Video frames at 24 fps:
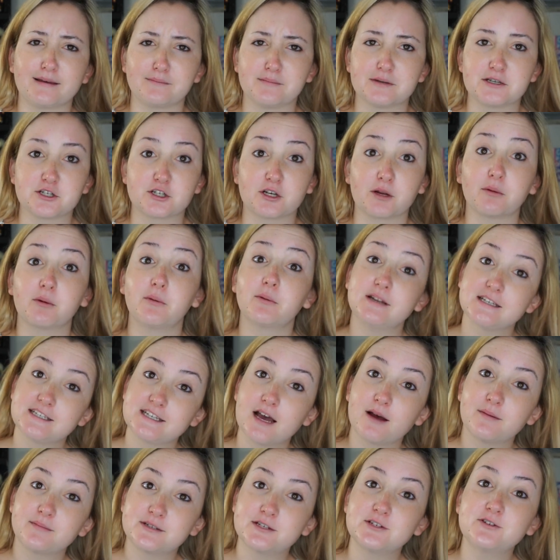Michigan. We went
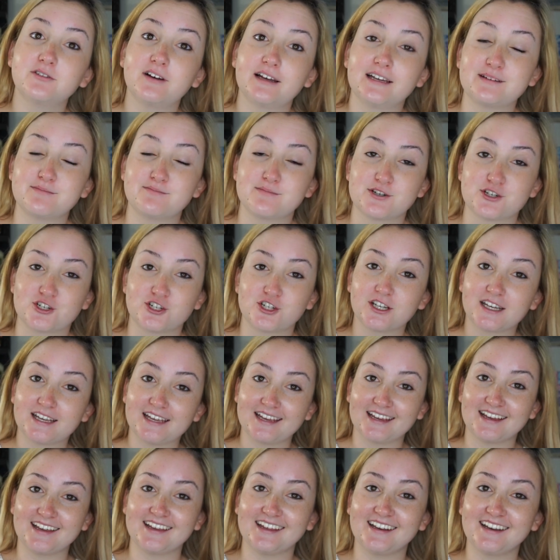up to Lake
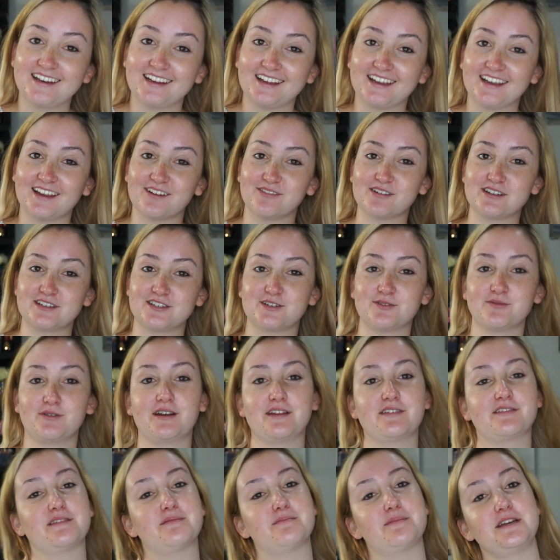Michigan and went to one
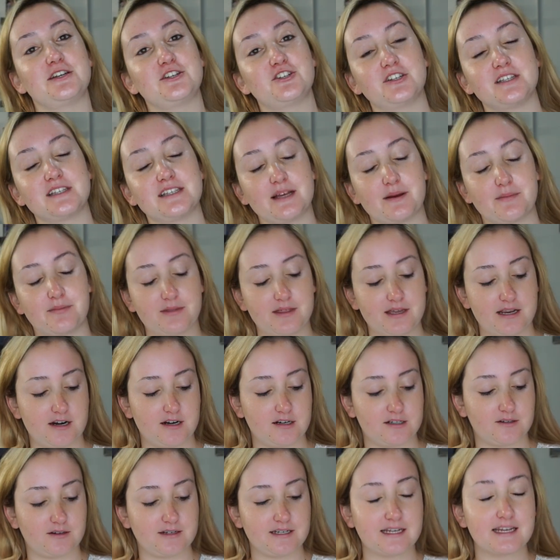of the beaches up
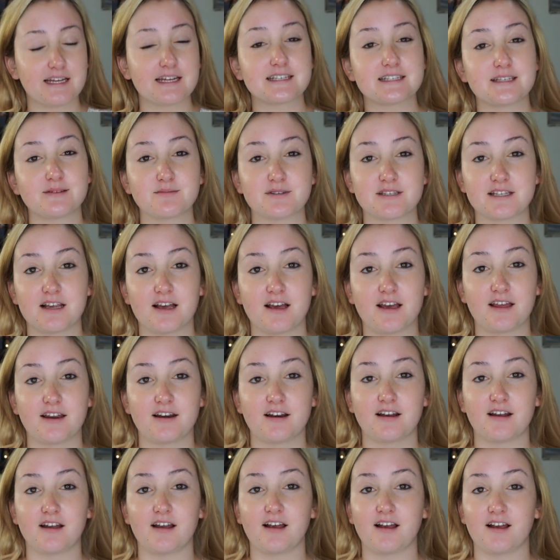there, so I did get some
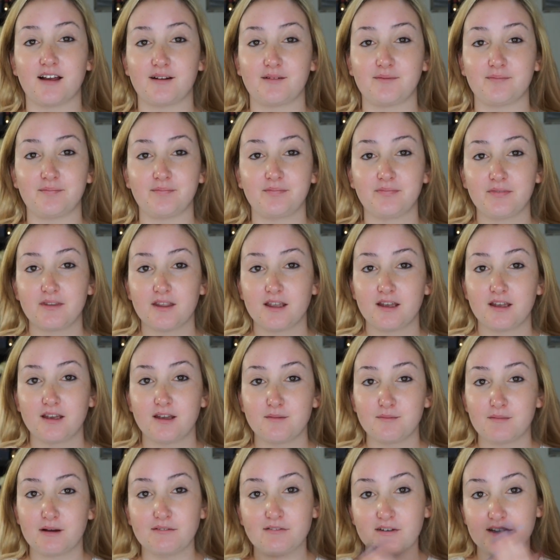sun.
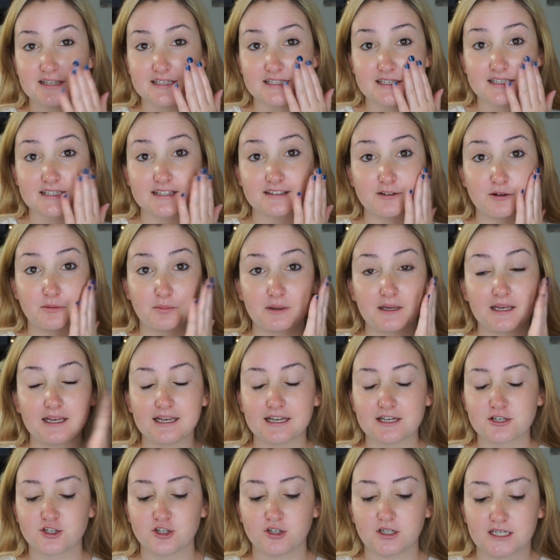My face is a little pink,
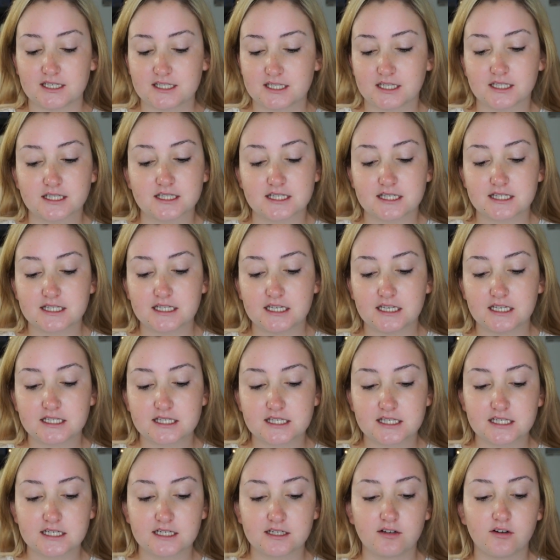as you guys can see
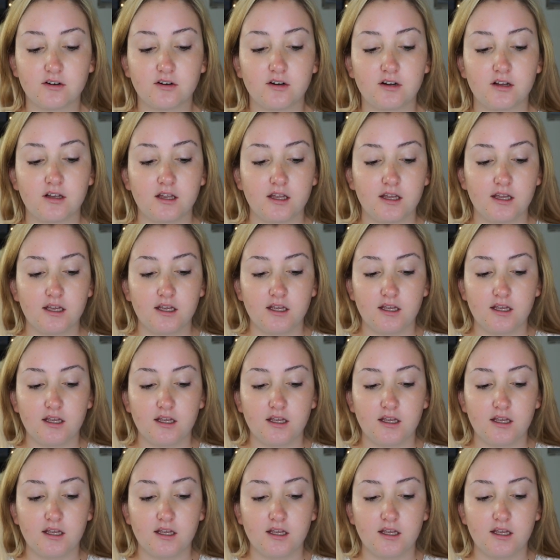still.